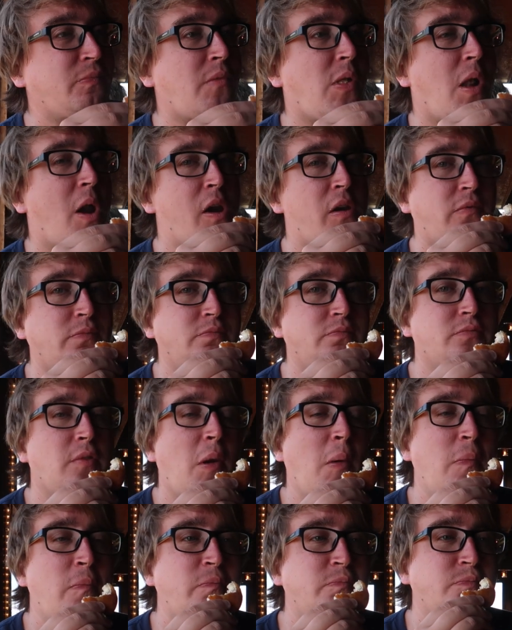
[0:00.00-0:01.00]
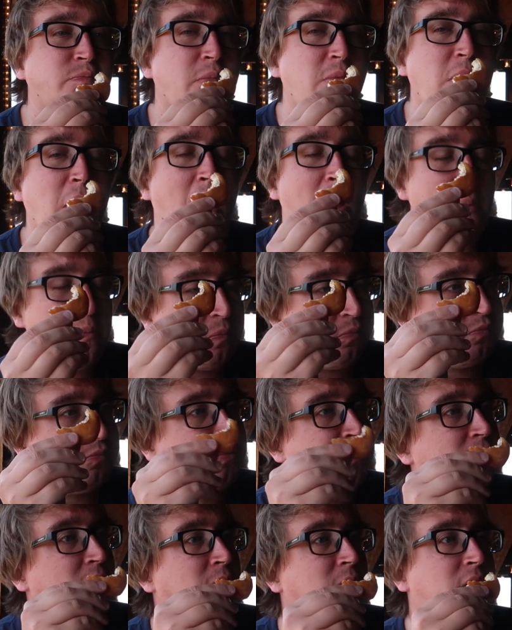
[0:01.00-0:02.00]
you go in for seconds?
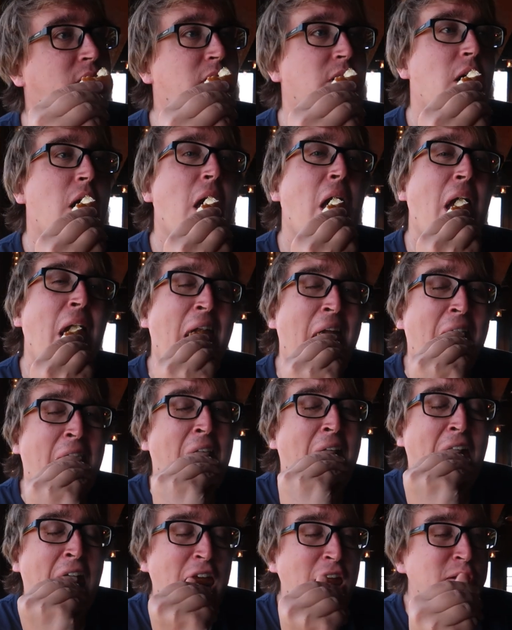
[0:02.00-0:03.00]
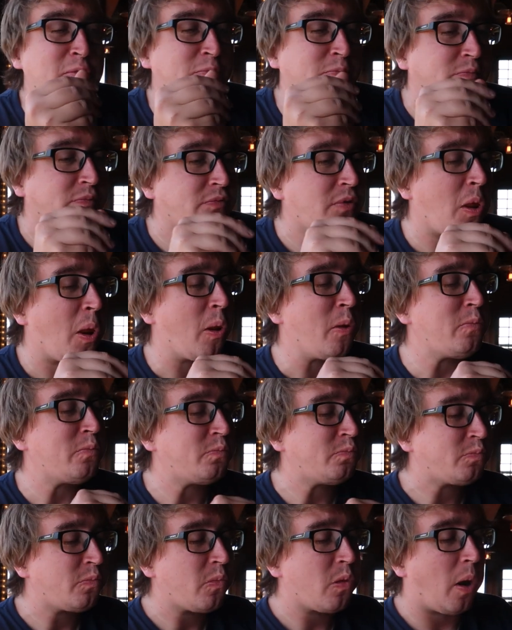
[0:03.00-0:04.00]
Sure will. Would you go out of your way
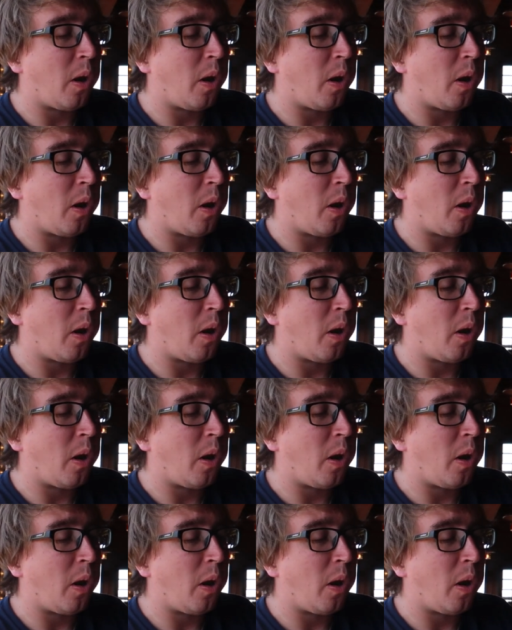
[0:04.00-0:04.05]
for